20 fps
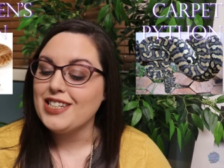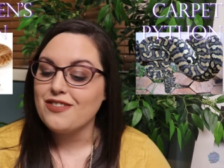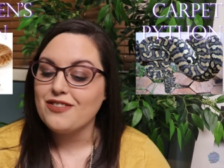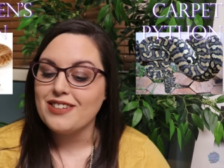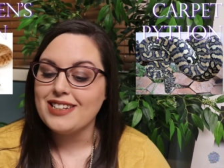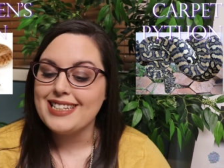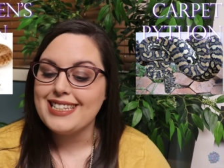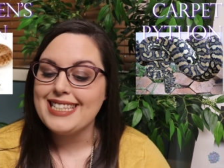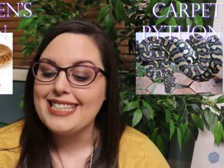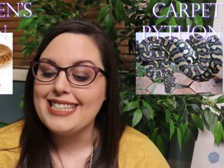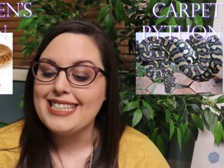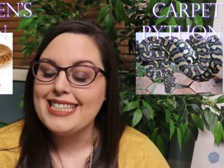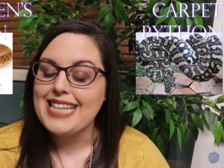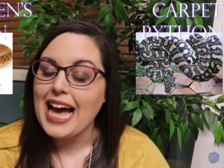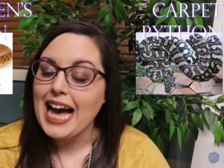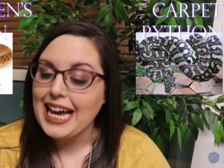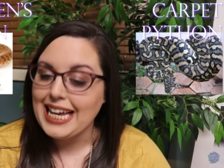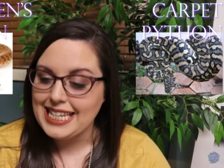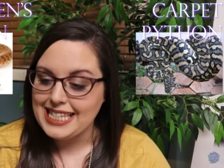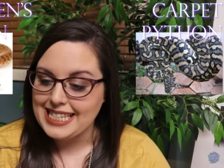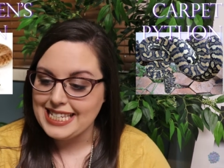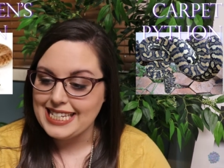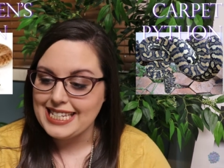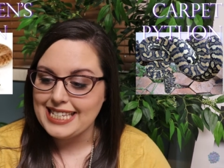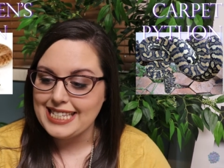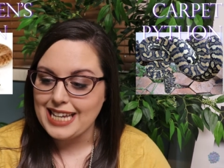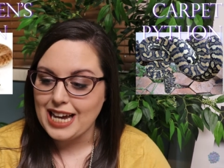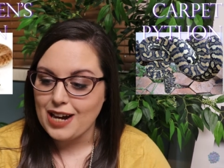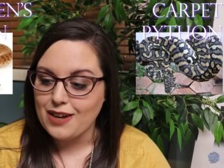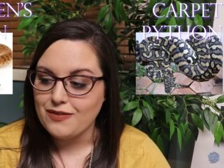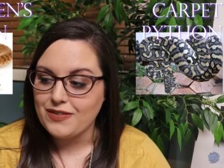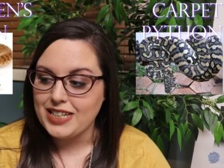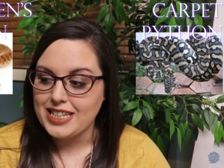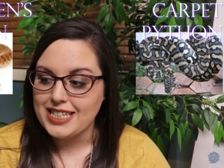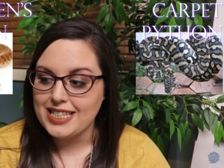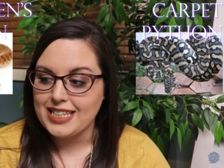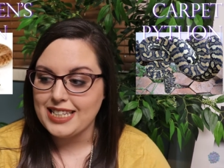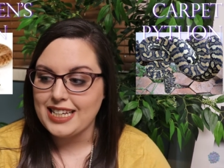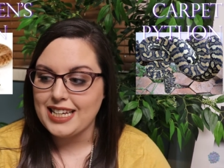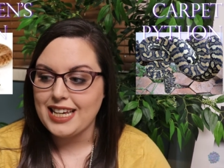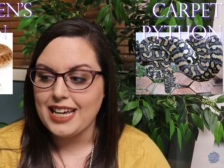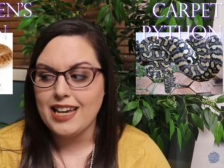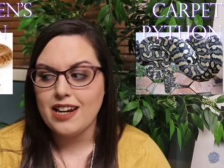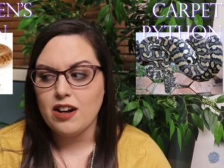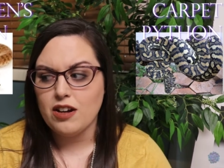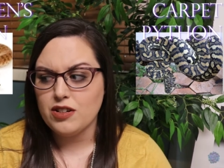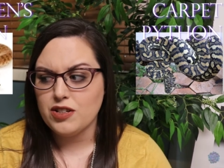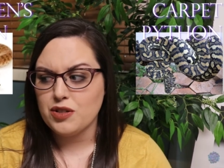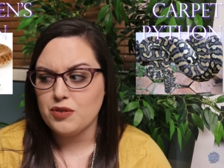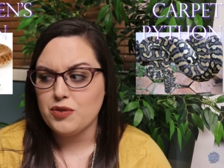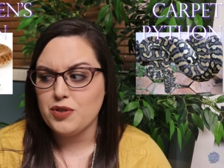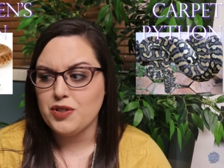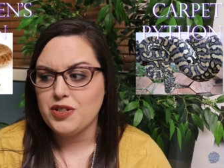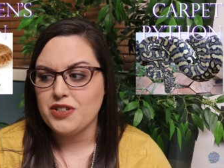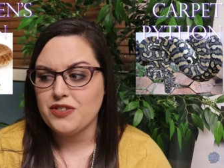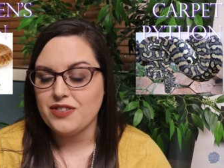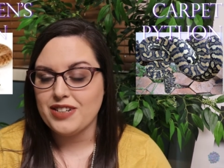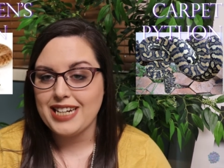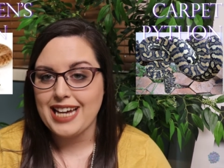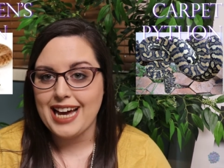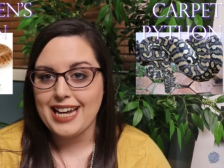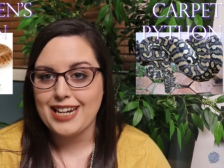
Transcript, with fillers: different sizes, obviously, and also two different